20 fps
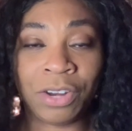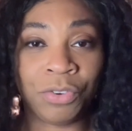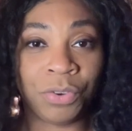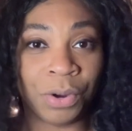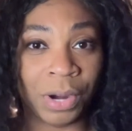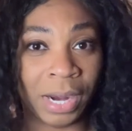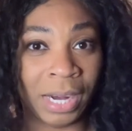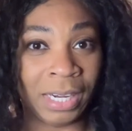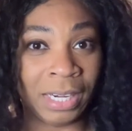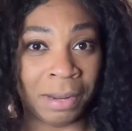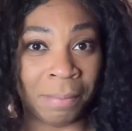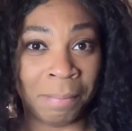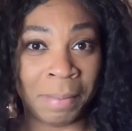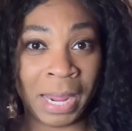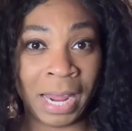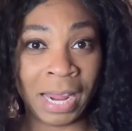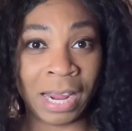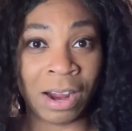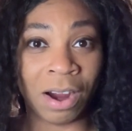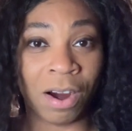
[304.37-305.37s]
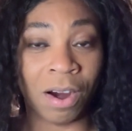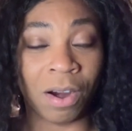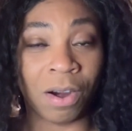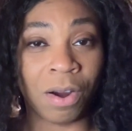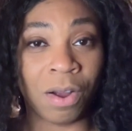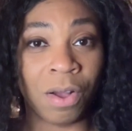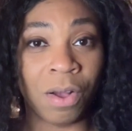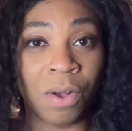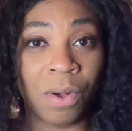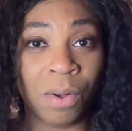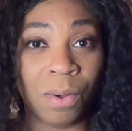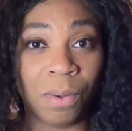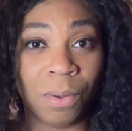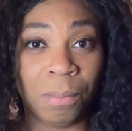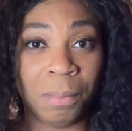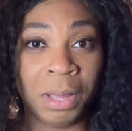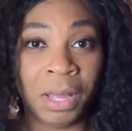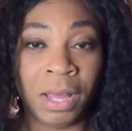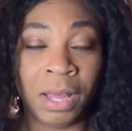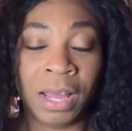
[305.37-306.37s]
trying to make our
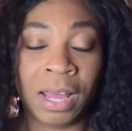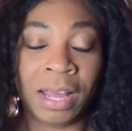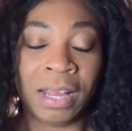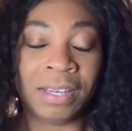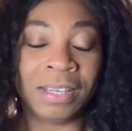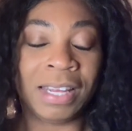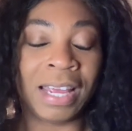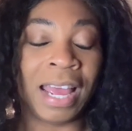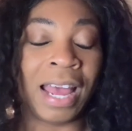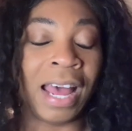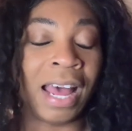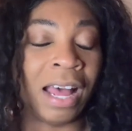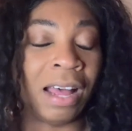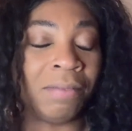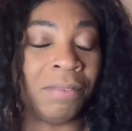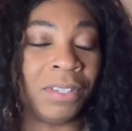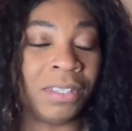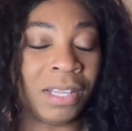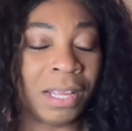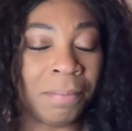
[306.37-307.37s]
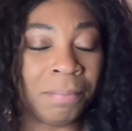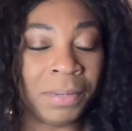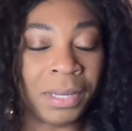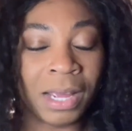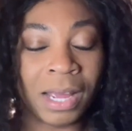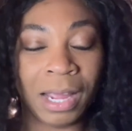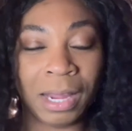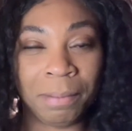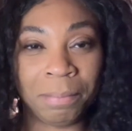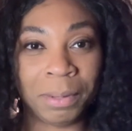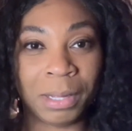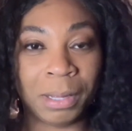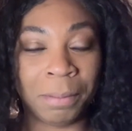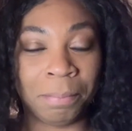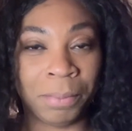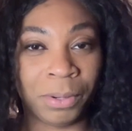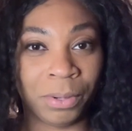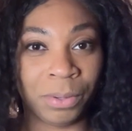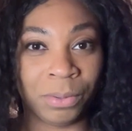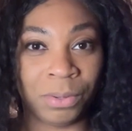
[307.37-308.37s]
home to have some type of
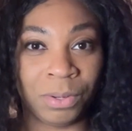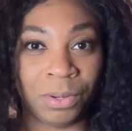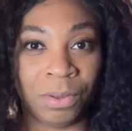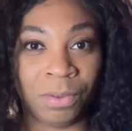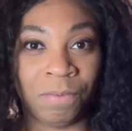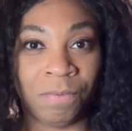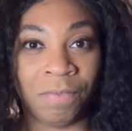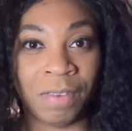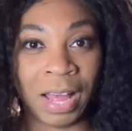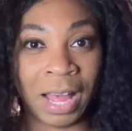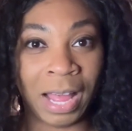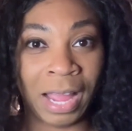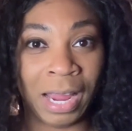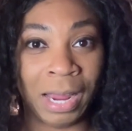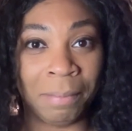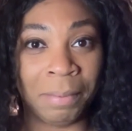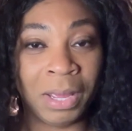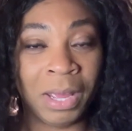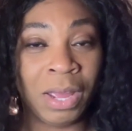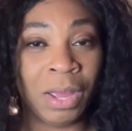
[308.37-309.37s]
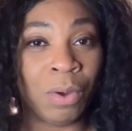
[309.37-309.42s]
personal vibe,